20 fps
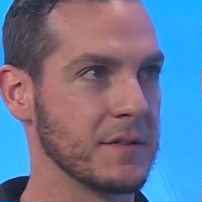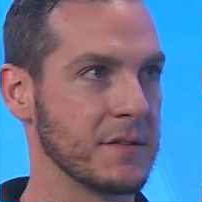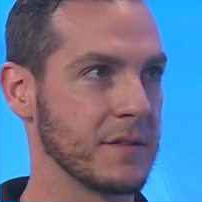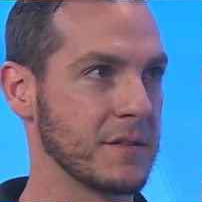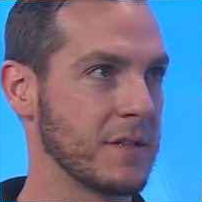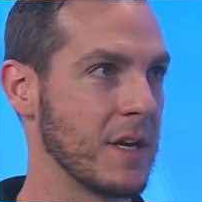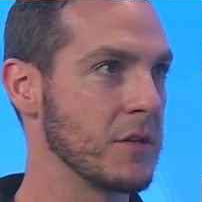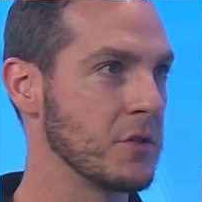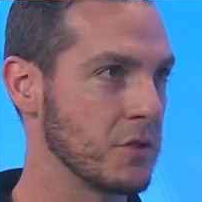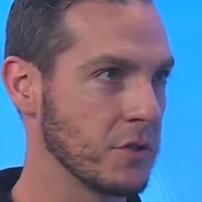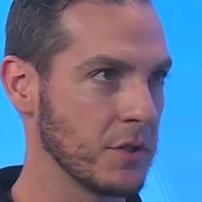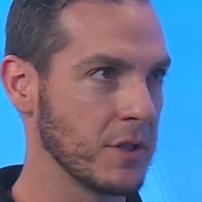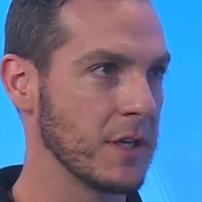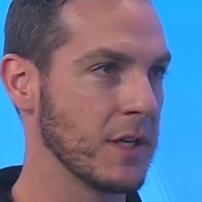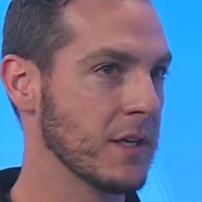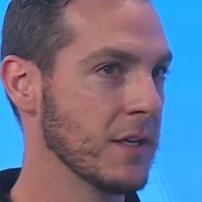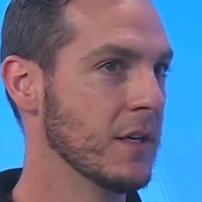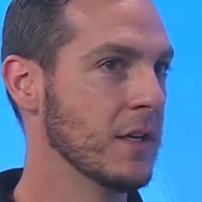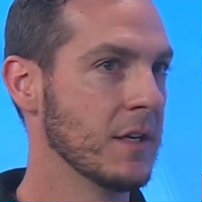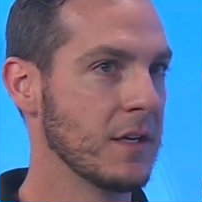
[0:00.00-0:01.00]
It's
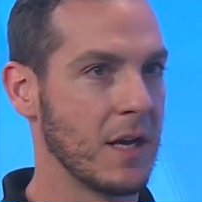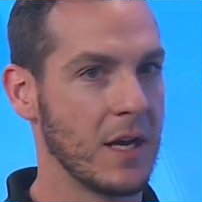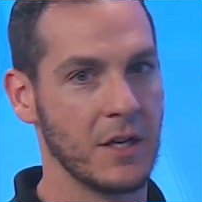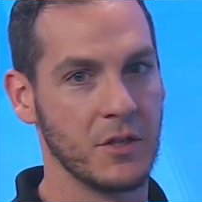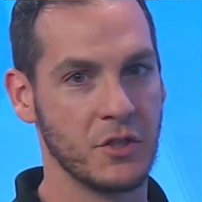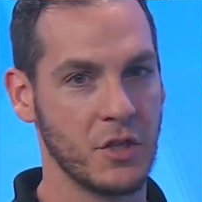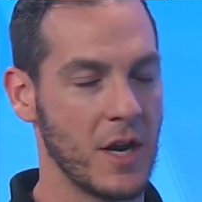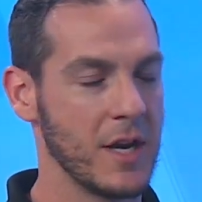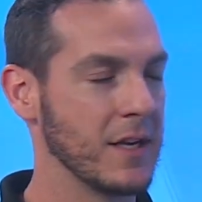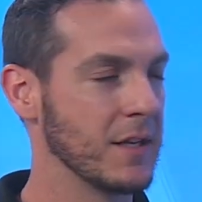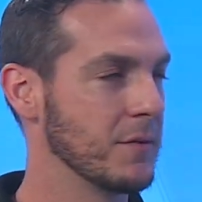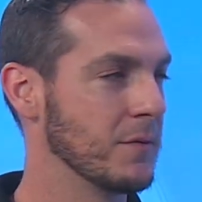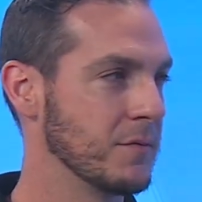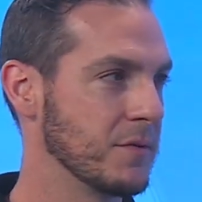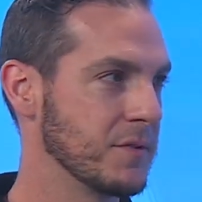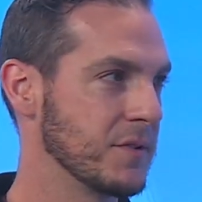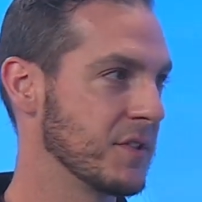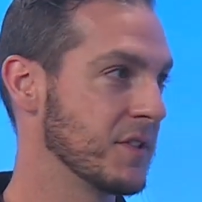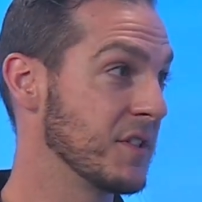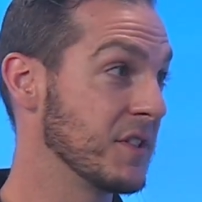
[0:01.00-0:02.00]
essentially a giant
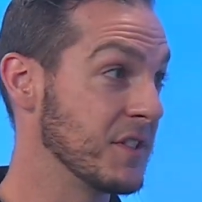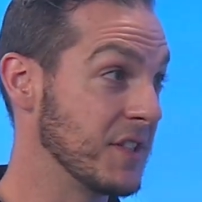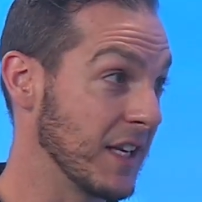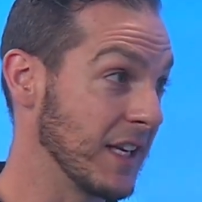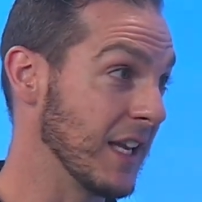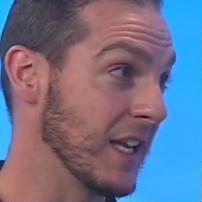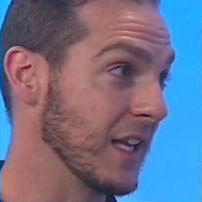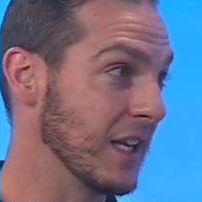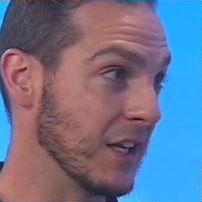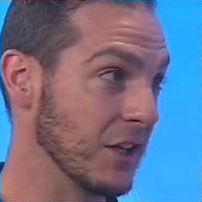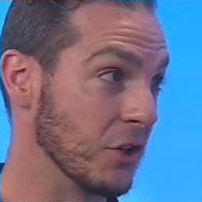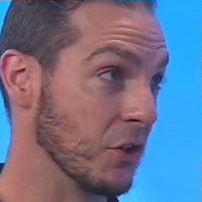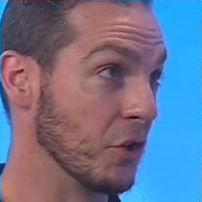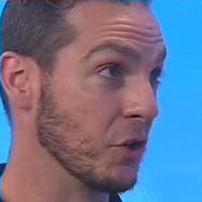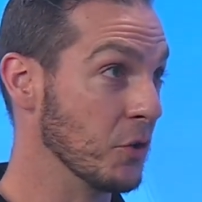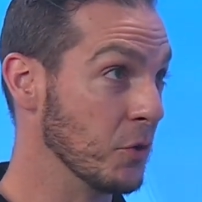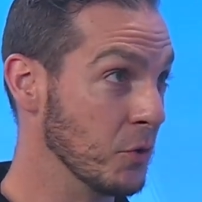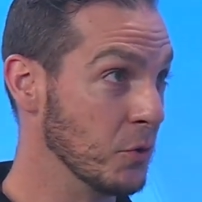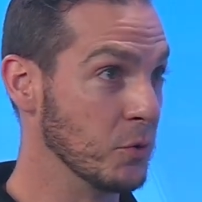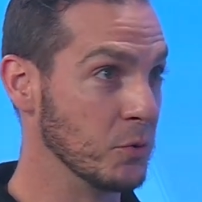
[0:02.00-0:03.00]
sticky
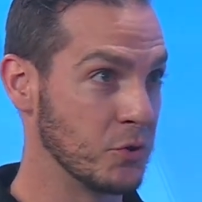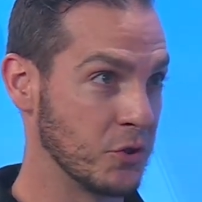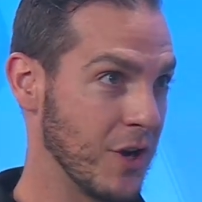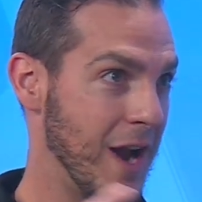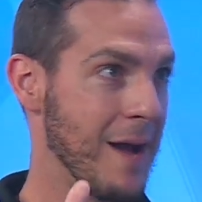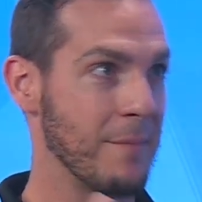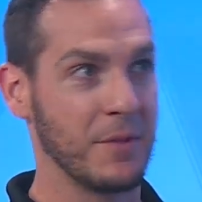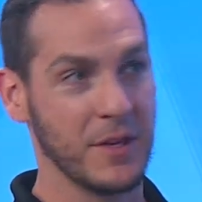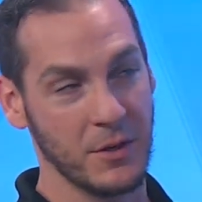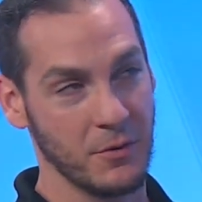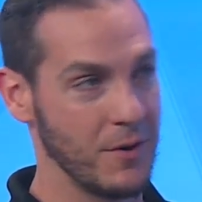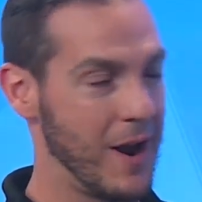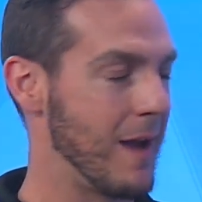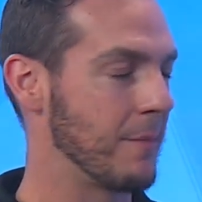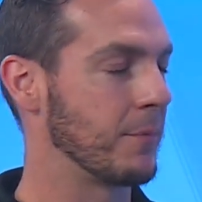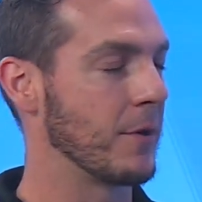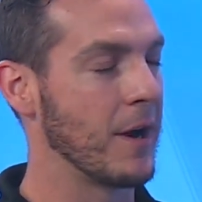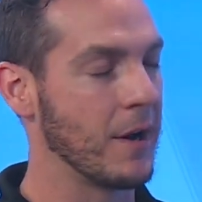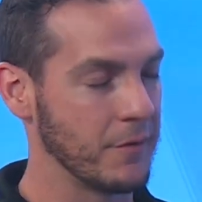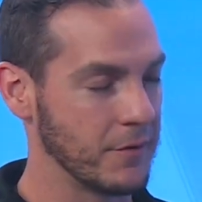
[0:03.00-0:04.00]
glue trap that you
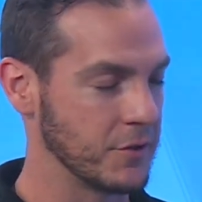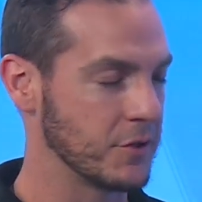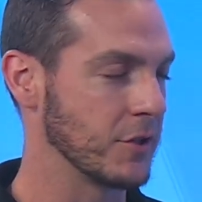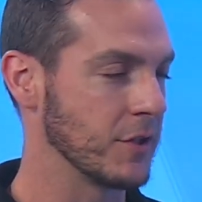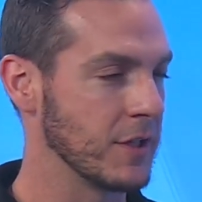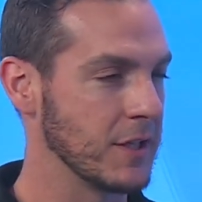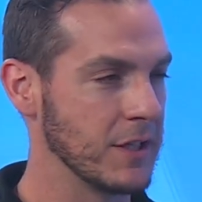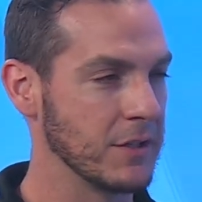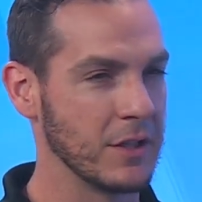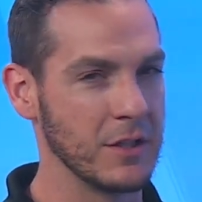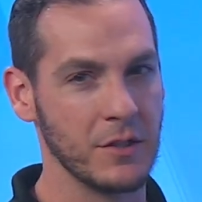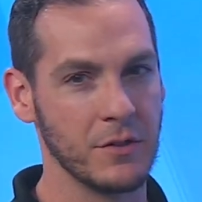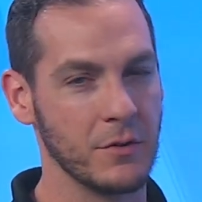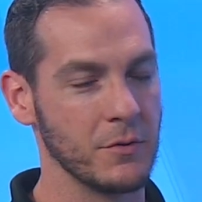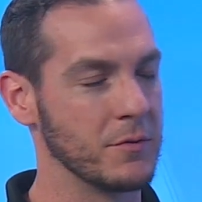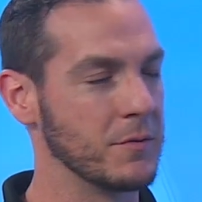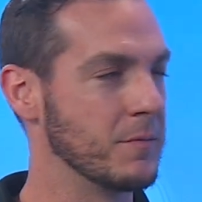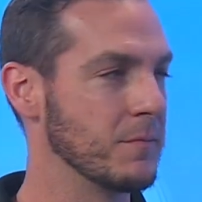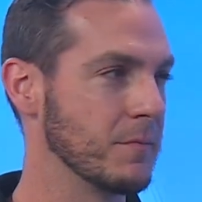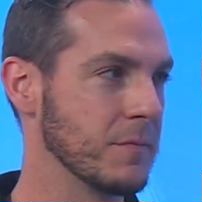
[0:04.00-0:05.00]
wrap around the tree. You can
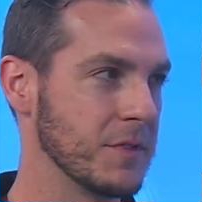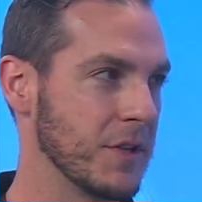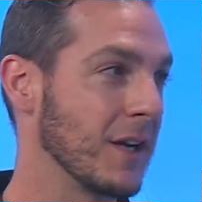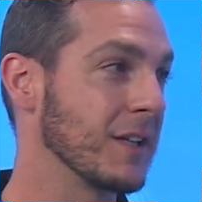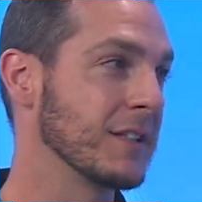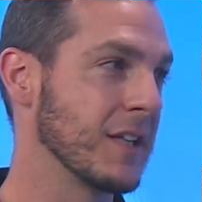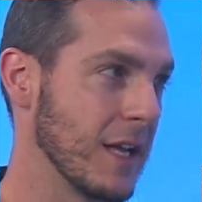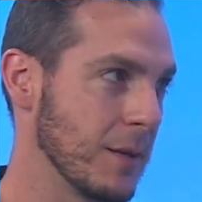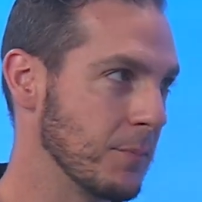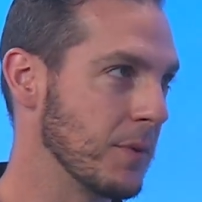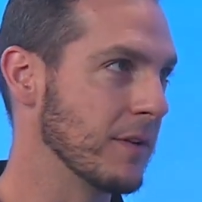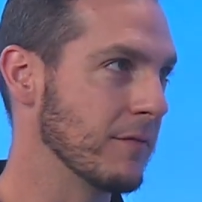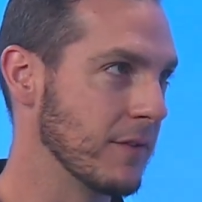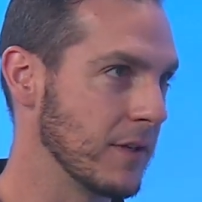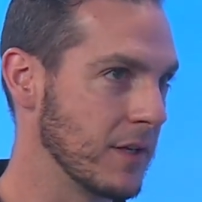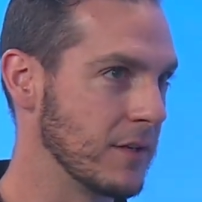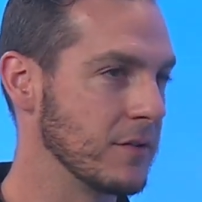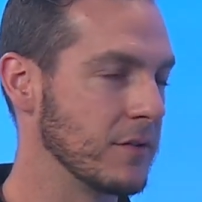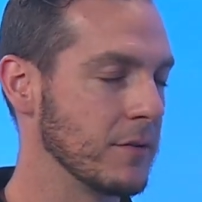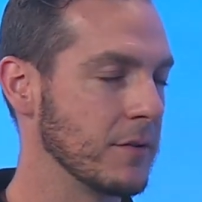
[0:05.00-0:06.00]
do duct tape
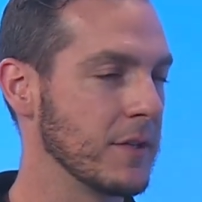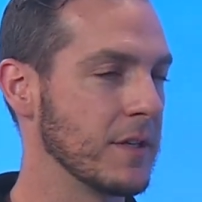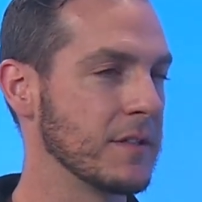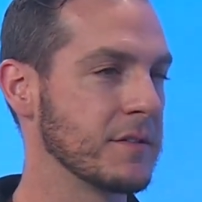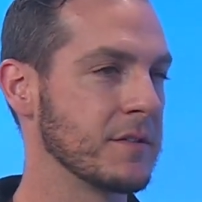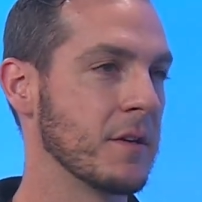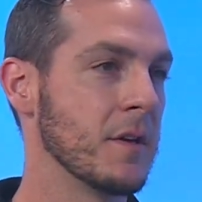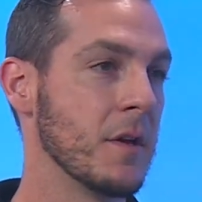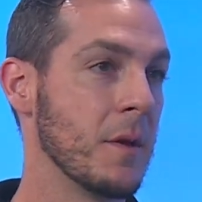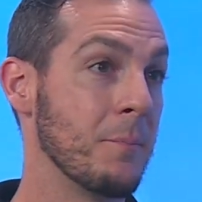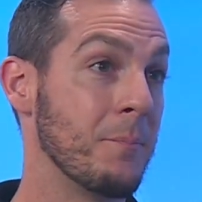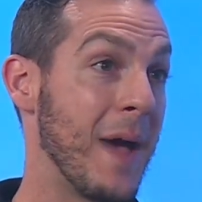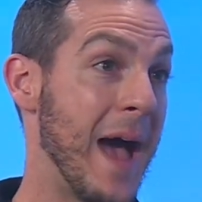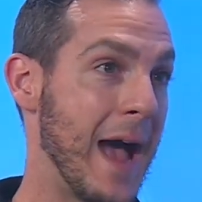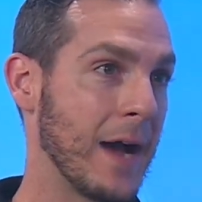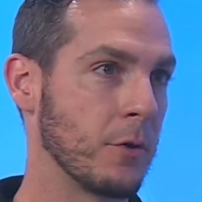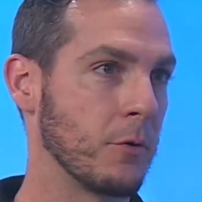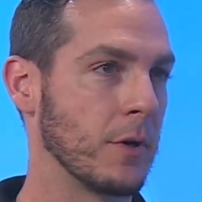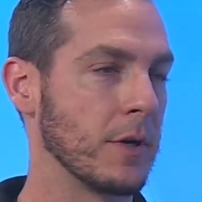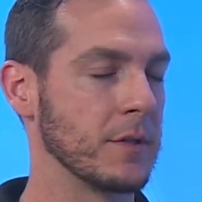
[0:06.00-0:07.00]
even and do this
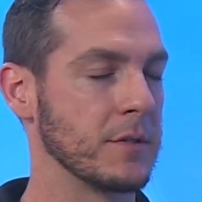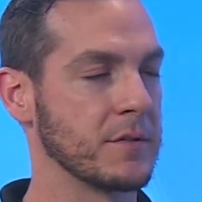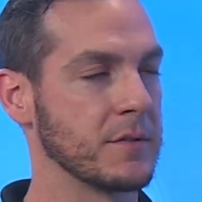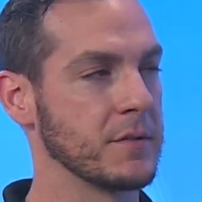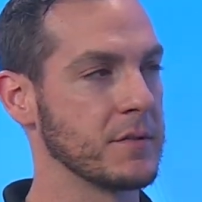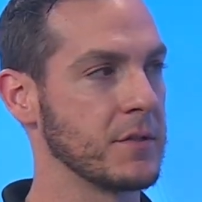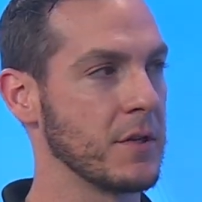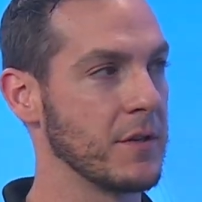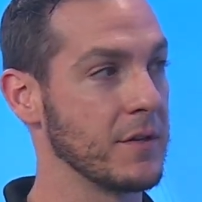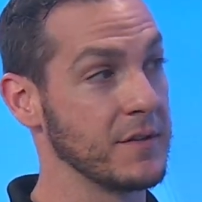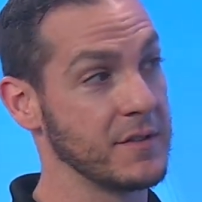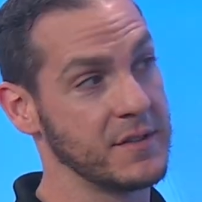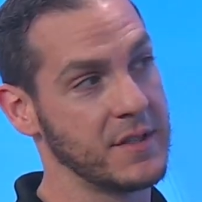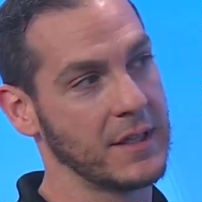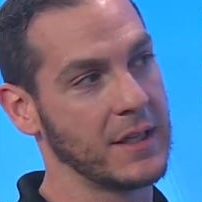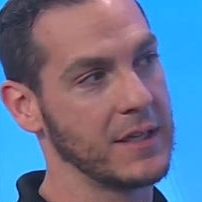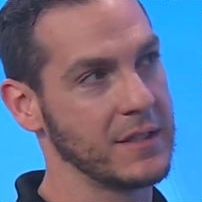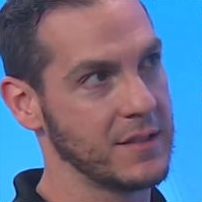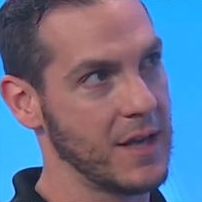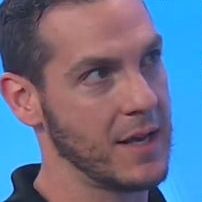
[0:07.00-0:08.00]
backwards so that the
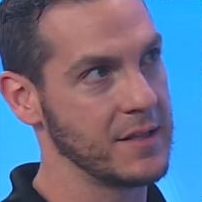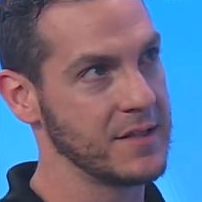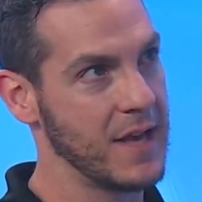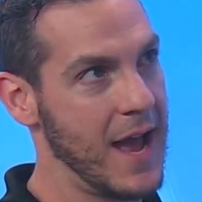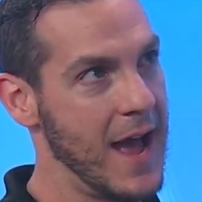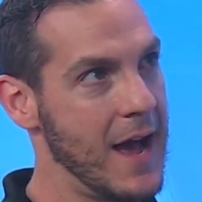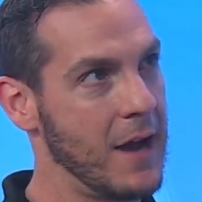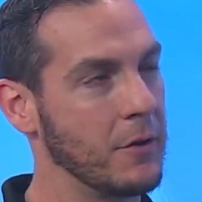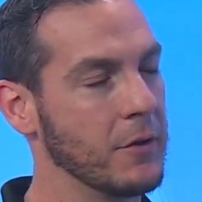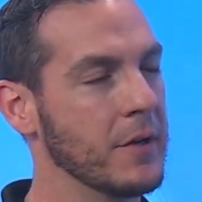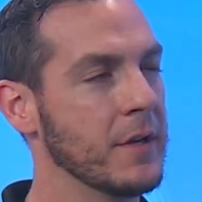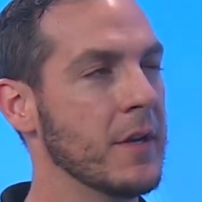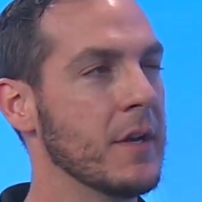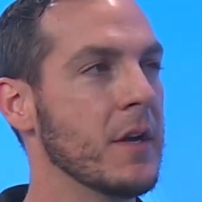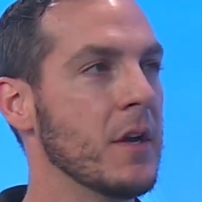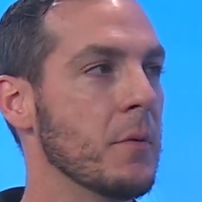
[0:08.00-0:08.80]
sticky side's out.